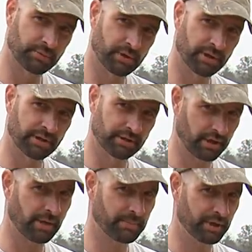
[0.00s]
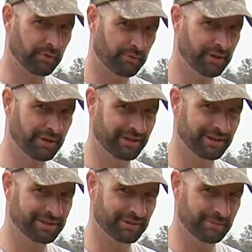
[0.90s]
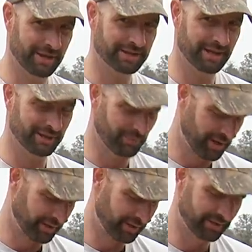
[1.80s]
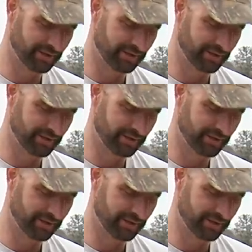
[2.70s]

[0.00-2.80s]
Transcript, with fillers: work. And crappie are finicky, so it may take a while to